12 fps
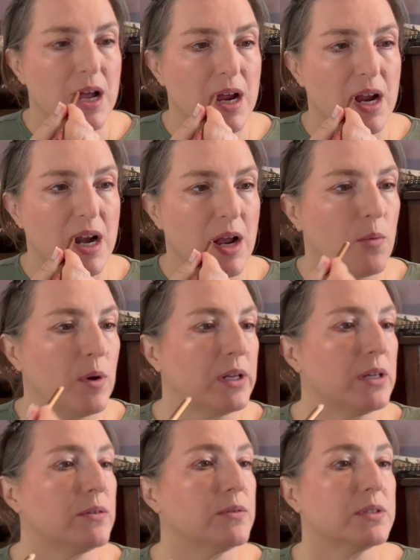And I want
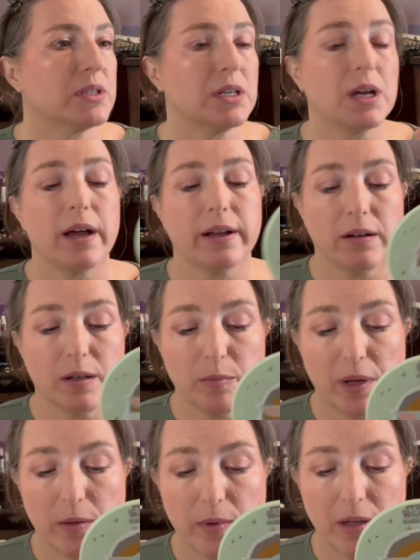to use the Icon
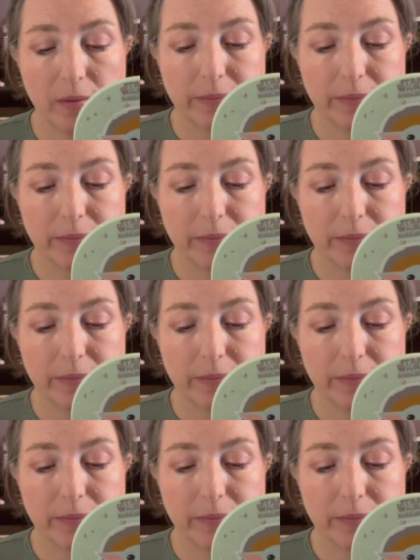Baby